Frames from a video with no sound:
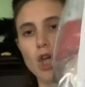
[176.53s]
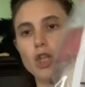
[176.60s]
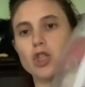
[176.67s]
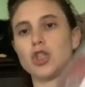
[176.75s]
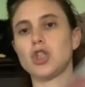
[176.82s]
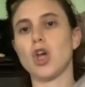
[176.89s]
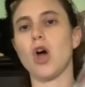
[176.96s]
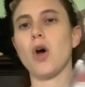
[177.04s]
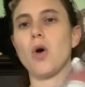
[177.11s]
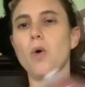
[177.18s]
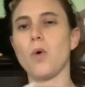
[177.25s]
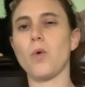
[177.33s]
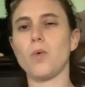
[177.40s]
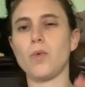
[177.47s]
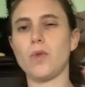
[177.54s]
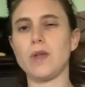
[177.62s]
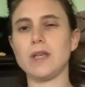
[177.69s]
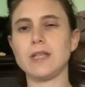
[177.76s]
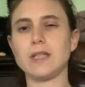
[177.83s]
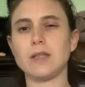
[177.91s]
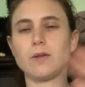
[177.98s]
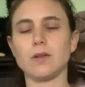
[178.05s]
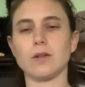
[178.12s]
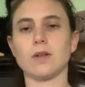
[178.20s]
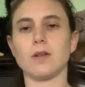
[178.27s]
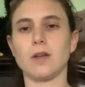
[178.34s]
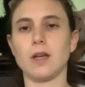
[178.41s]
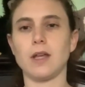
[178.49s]
So this,
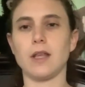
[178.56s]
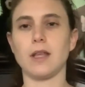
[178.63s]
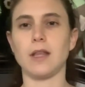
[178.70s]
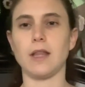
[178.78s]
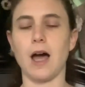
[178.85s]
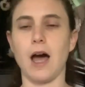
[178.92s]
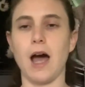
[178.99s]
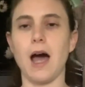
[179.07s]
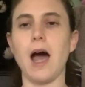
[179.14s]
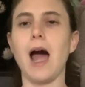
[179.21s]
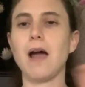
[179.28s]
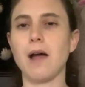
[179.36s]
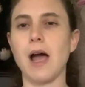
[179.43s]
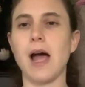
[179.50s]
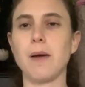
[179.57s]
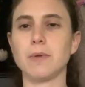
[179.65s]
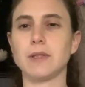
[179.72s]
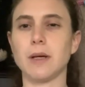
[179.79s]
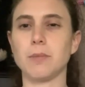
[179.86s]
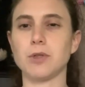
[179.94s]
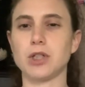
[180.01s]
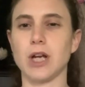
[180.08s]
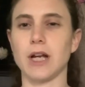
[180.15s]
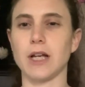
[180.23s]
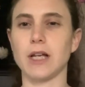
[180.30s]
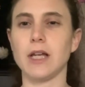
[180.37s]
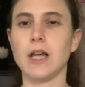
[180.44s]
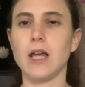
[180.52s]
I will double
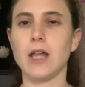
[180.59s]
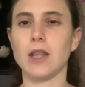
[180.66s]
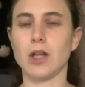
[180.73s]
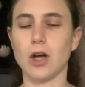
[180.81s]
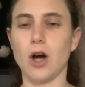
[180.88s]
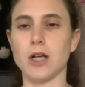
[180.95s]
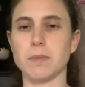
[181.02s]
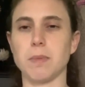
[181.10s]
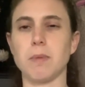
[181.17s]
check the cost, but I'm